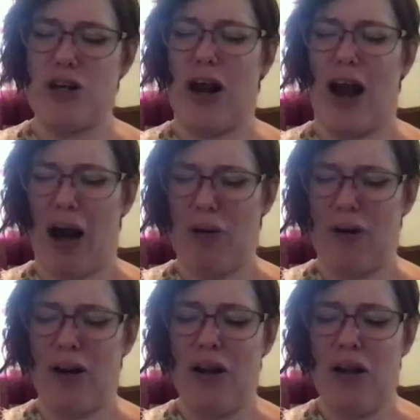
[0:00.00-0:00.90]
it, I
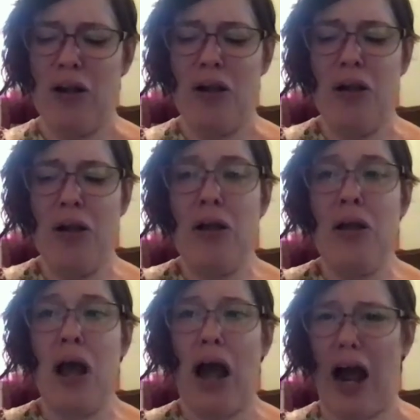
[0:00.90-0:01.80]

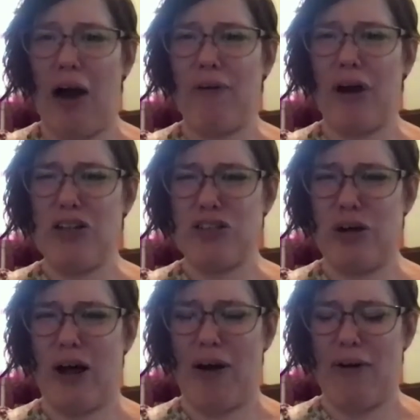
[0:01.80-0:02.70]
would also
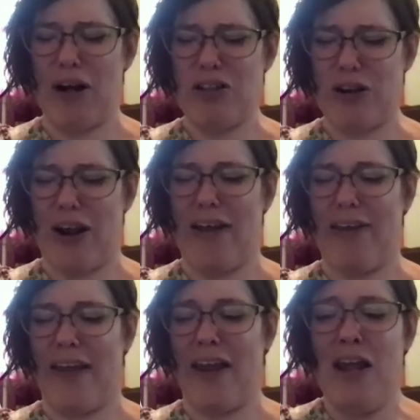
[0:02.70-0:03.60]
add
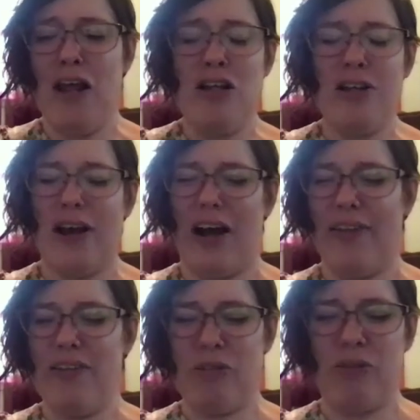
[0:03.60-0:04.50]

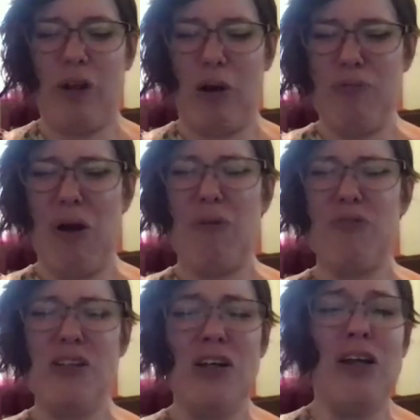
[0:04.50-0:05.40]
that
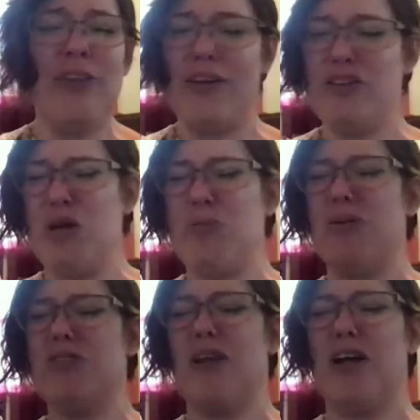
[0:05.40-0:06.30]
sometimes the
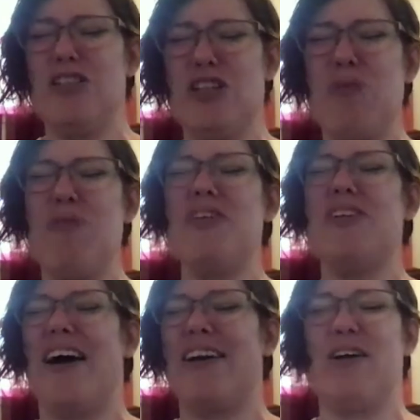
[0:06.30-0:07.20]
cheaper
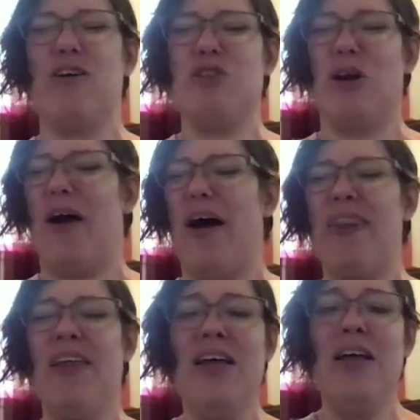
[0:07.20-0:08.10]
tattoos are
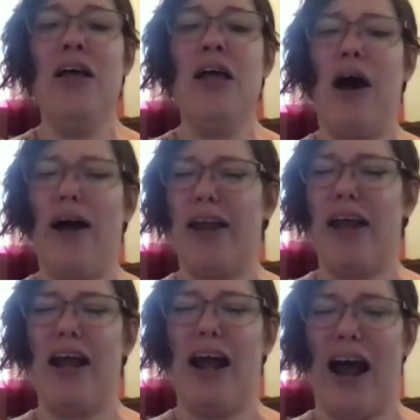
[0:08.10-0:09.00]
not. I
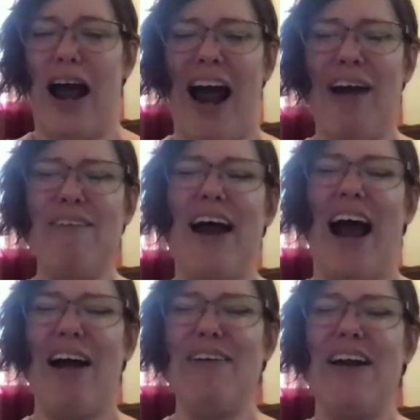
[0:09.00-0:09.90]

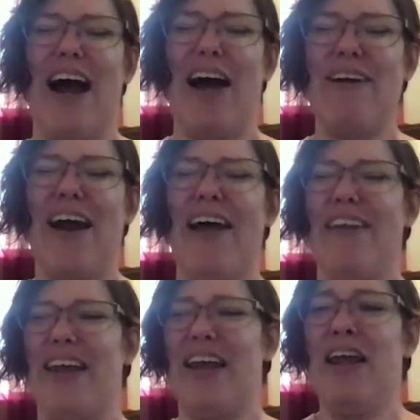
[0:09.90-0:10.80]
would add that
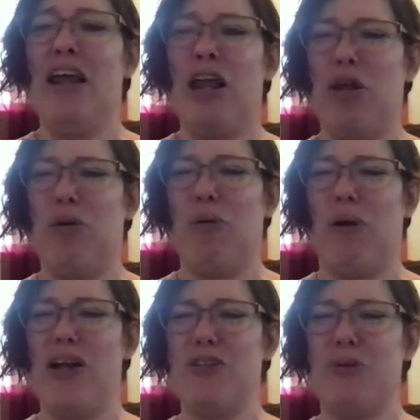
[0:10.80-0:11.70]
you'd
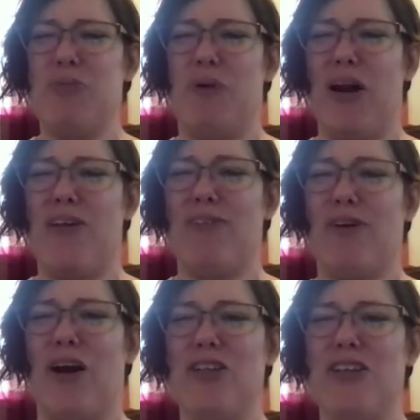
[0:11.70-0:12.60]
want to spend money for
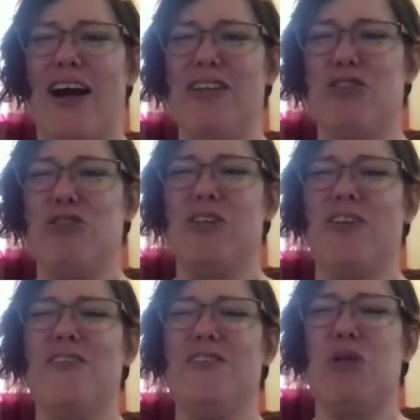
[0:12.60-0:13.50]
your tattoos,
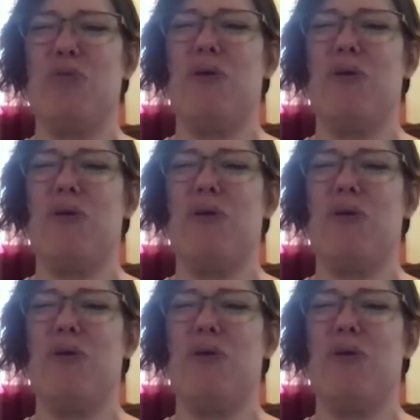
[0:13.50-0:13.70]
because it's gonna